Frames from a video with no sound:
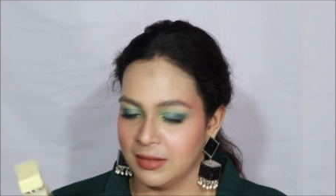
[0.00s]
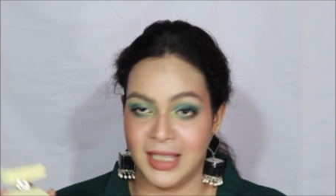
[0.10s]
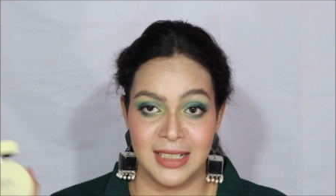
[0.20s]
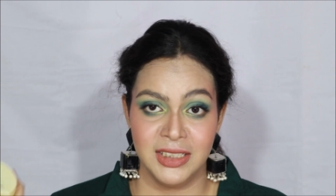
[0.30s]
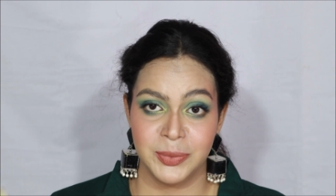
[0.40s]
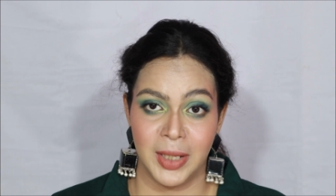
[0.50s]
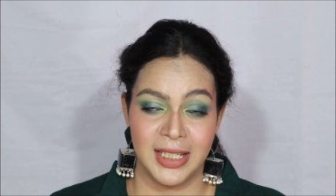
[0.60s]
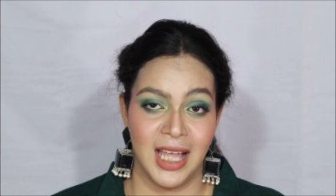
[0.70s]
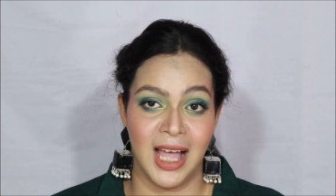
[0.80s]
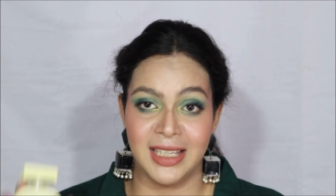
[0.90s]
That is
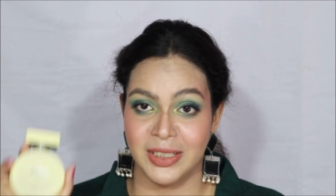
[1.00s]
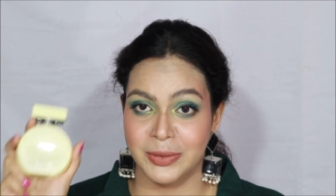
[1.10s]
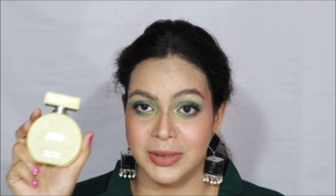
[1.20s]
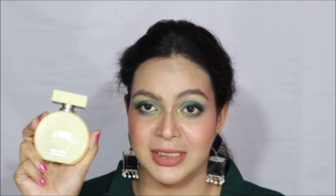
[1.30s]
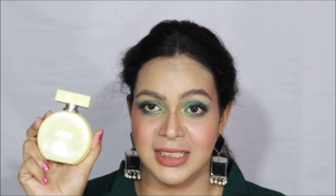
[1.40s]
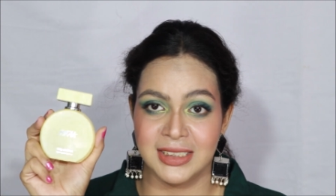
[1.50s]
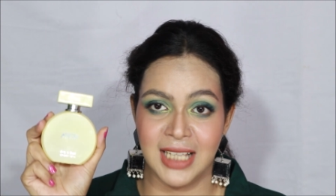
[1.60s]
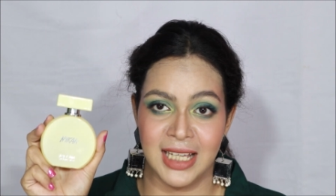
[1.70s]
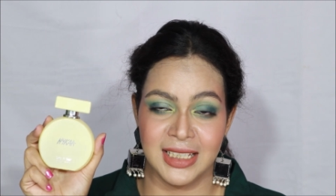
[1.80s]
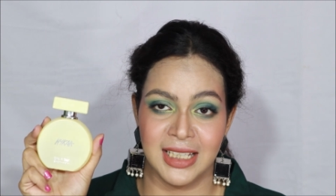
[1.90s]
why I use this
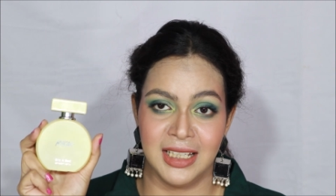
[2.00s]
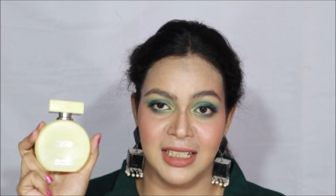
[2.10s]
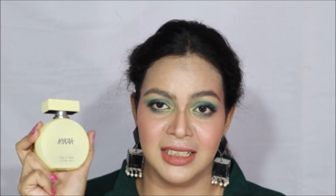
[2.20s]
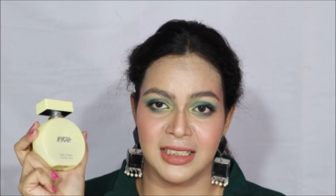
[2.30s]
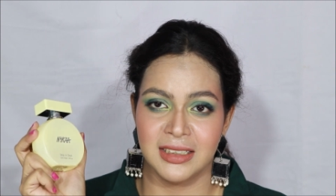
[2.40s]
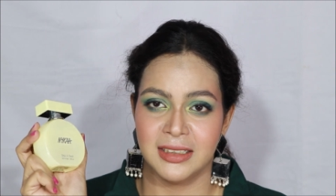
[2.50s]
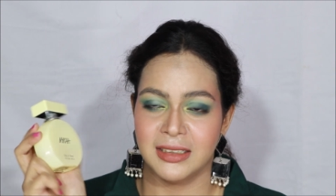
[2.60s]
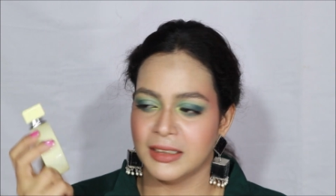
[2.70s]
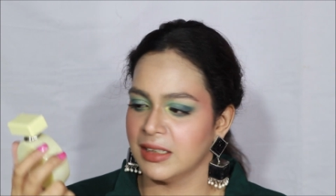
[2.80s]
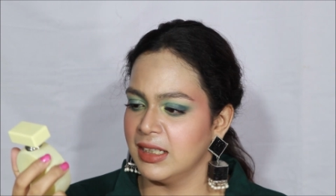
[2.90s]
Nykaa
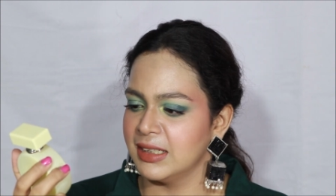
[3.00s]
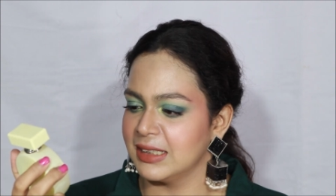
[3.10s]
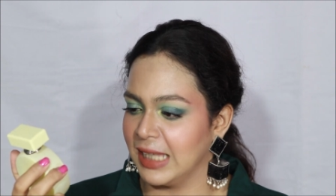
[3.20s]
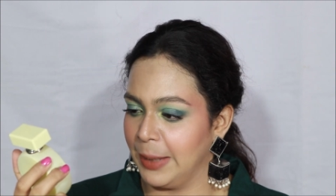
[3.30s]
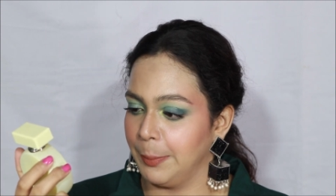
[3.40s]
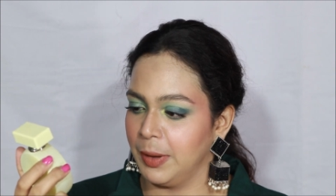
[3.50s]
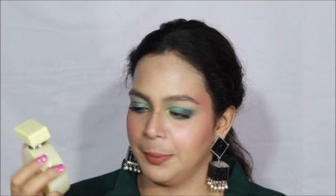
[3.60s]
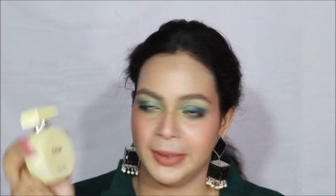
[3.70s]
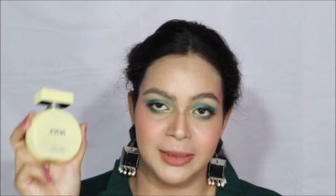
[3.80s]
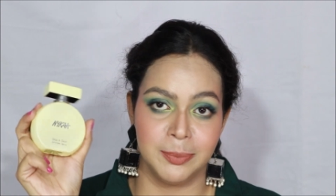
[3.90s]
Skip
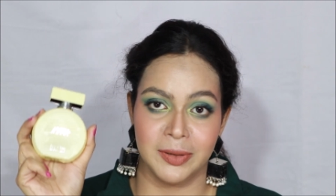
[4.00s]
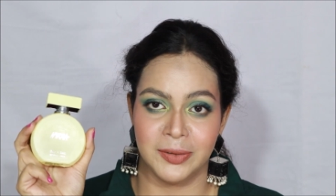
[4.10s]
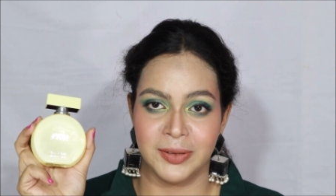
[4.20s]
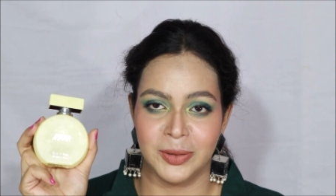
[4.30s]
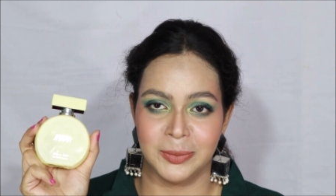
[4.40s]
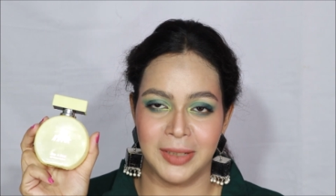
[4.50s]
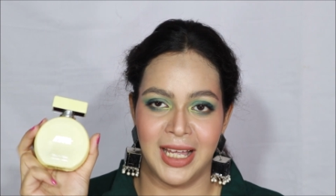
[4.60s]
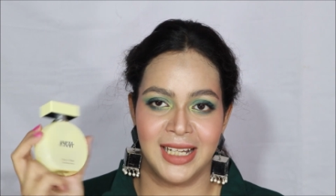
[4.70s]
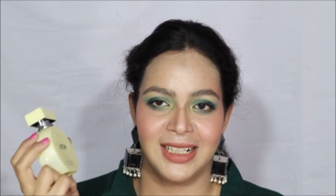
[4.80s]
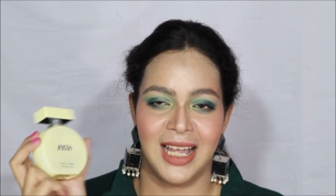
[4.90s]
a Bit perfume
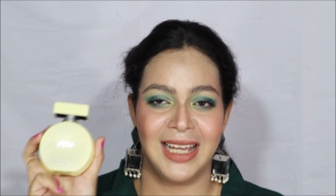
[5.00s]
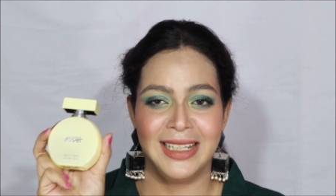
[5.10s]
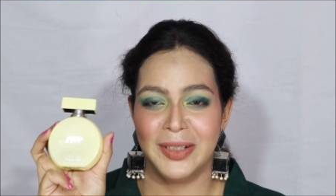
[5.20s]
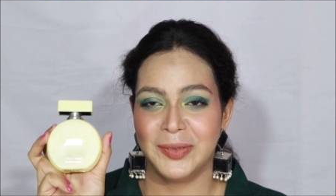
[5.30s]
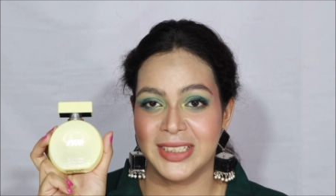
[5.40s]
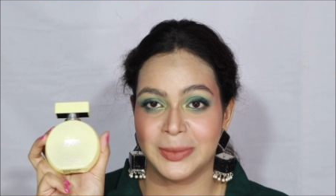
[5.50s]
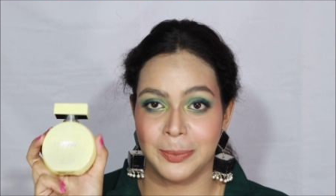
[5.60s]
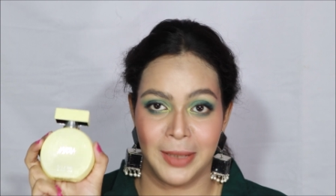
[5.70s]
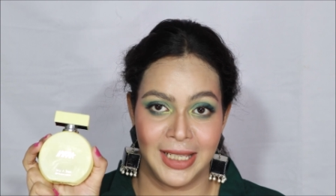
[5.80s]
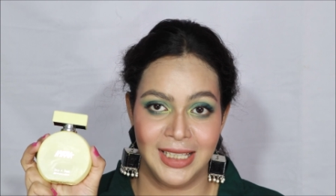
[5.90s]
and I love its
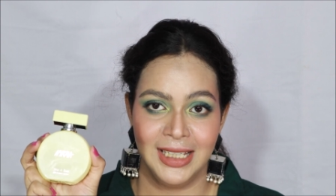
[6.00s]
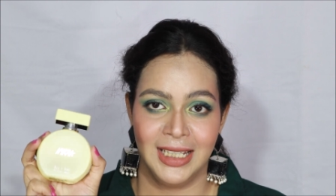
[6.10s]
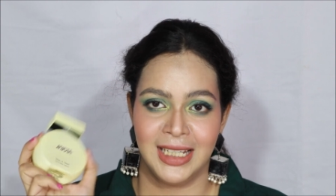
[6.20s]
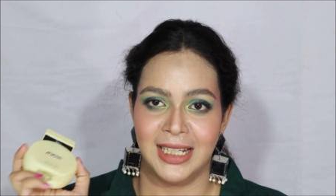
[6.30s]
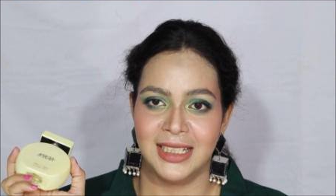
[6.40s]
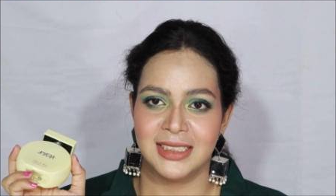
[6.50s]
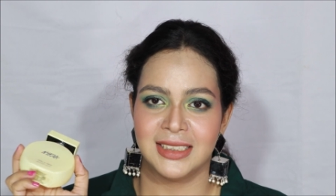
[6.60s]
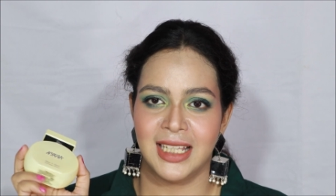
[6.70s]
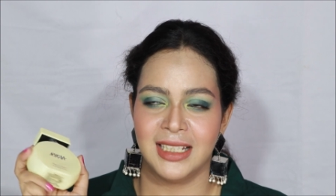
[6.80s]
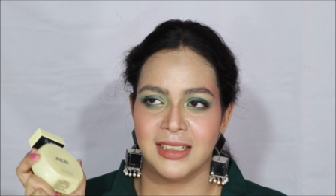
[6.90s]
smell.
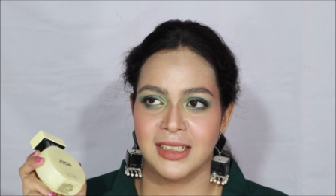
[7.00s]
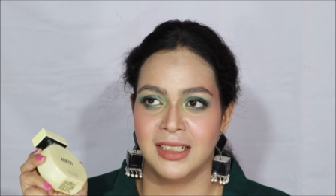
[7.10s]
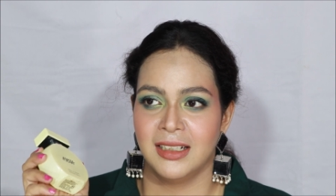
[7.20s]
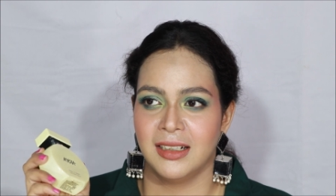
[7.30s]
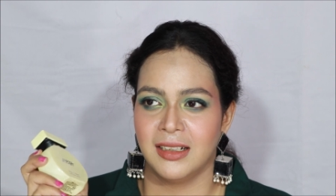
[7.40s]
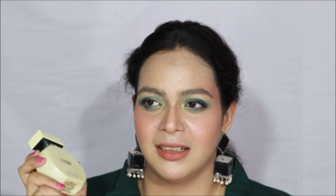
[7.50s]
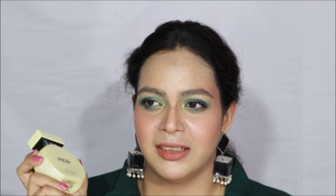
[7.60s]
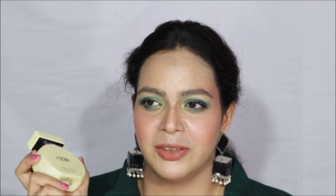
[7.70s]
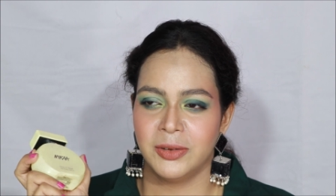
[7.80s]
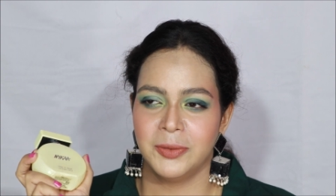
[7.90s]
It's like,
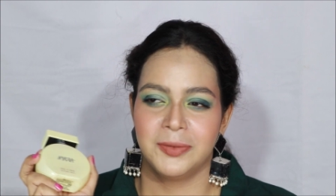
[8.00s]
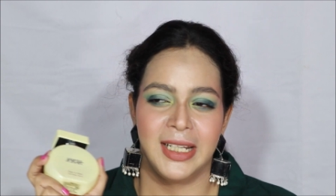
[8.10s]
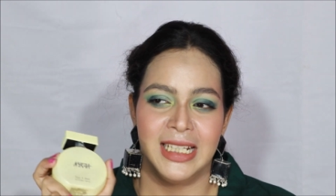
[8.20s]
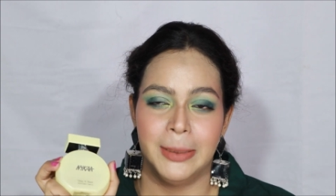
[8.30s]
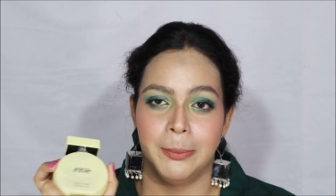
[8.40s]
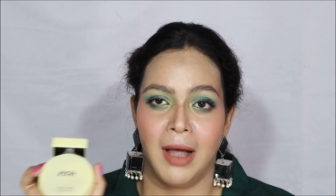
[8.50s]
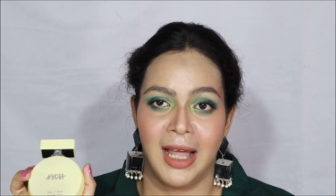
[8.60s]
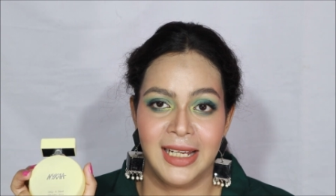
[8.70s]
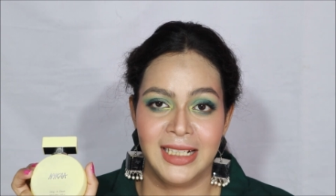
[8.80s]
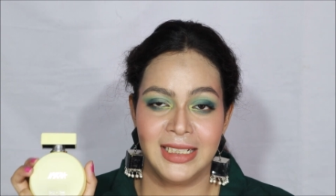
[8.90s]
you know, very
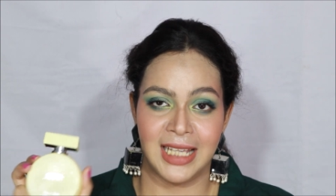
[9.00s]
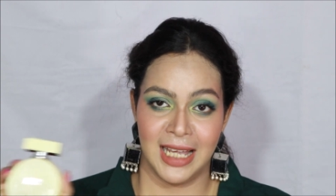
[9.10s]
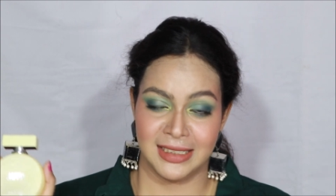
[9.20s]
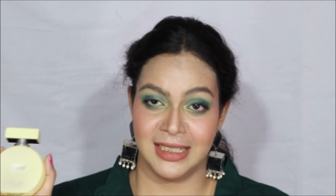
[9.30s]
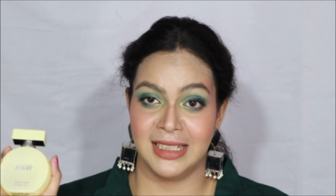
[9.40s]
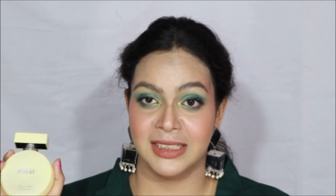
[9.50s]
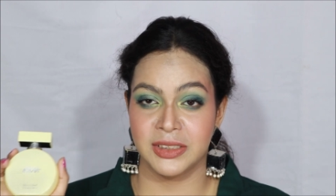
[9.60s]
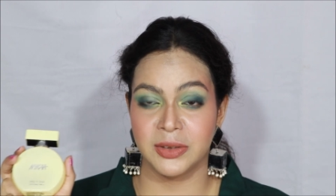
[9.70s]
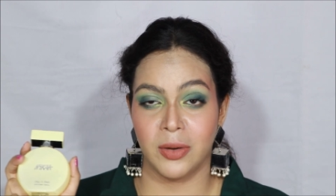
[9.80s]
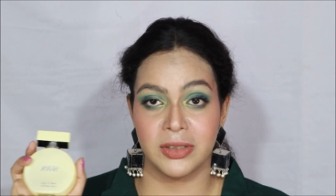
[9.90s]
mild and it
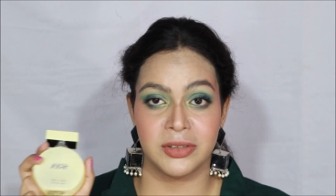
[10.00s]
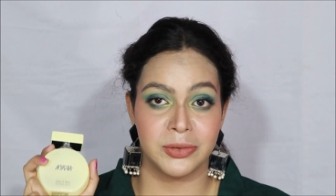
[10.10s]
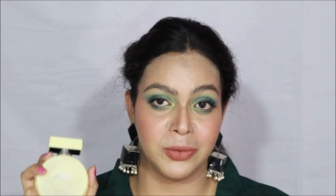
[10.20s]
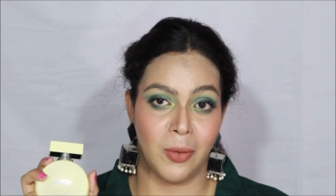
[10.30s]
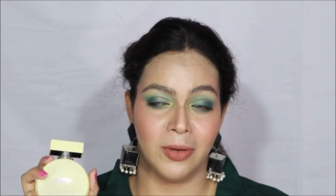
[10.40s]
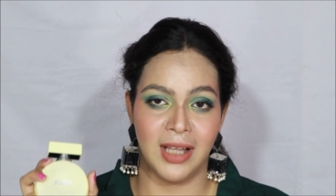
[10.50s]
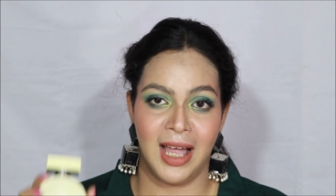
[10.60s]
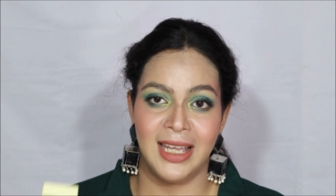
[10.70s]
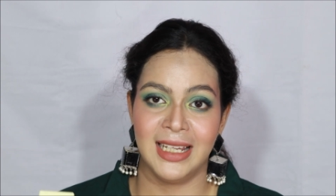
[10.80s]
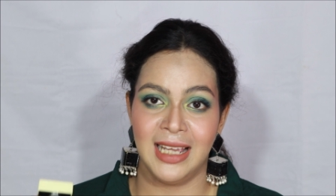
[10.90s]
is not strong.
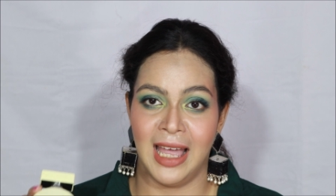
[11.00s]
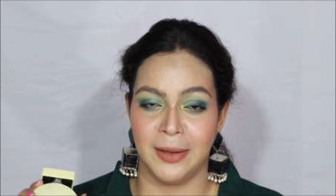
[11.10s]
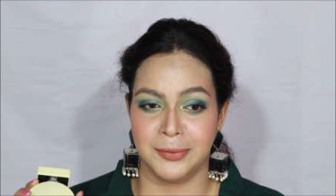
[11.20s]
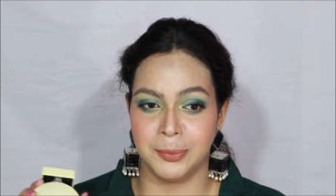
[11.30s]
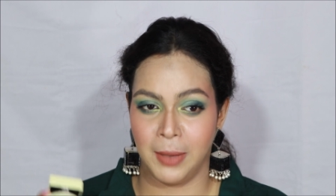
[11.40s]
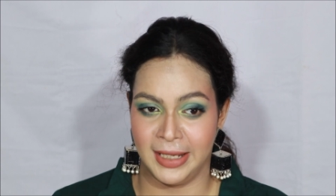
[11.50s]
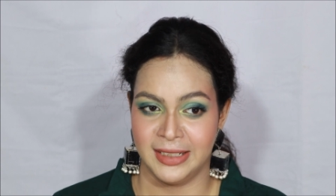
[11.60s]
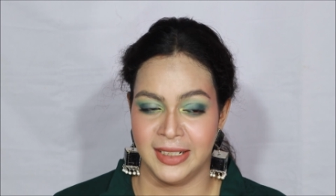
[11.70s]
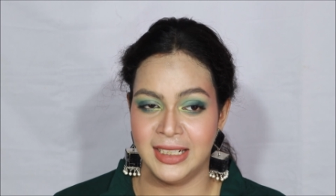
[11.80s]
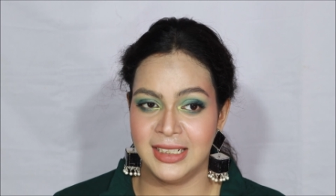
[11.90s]
I have a
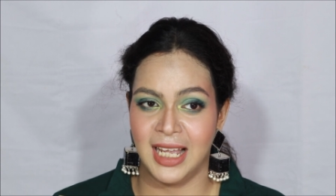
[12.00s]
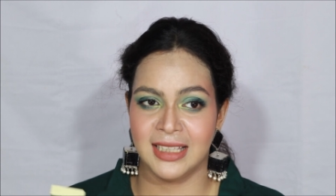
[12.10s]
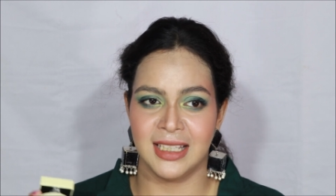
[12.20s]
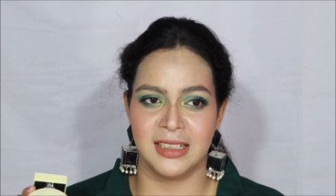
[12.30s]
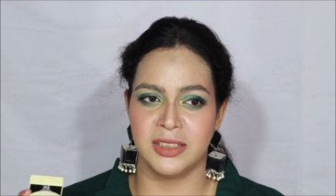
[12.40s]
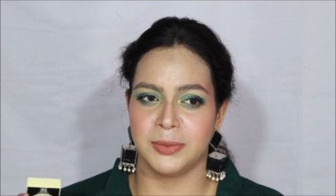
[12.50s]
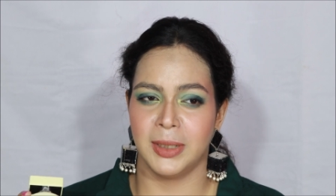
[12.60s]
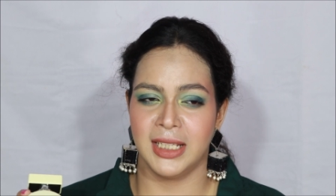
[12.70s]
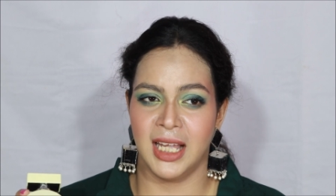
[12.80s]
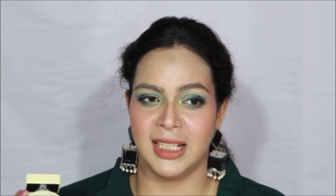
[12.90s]
migraine and that is
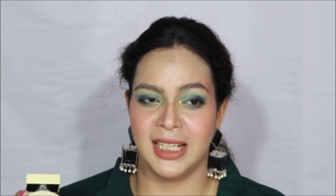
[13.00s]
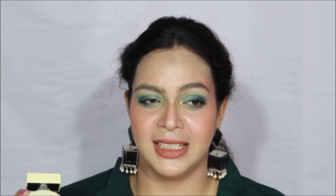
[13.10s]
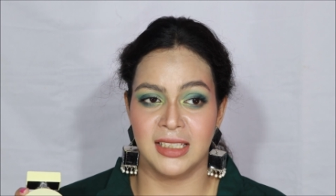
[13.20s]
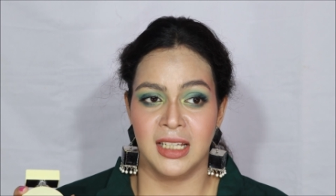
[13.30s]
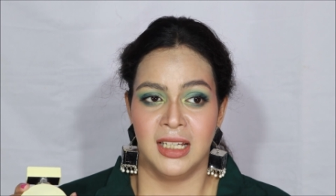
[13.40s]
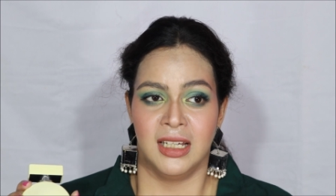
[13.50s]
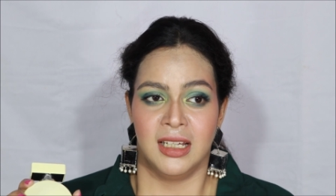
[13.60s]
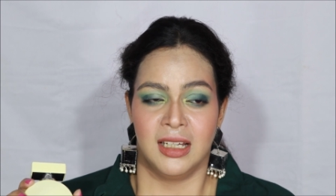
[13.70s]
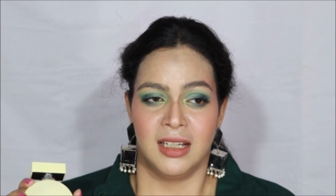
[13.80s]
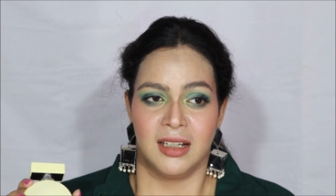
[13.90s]
why I
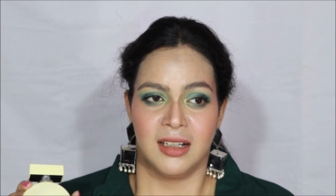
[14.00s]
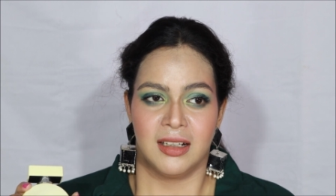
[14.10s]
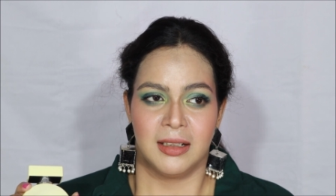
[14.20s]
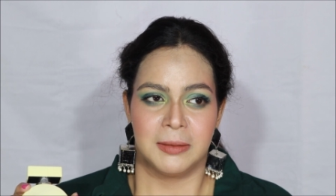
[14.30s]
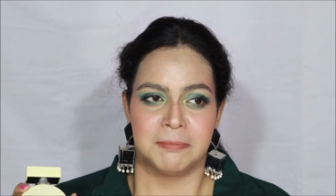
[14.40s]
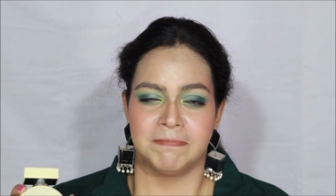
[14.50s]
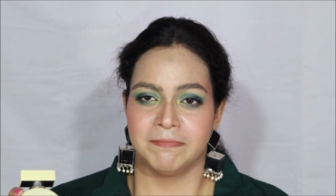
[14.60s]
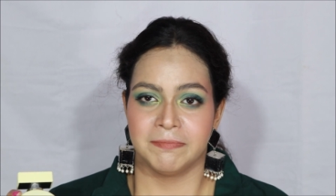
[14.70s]
like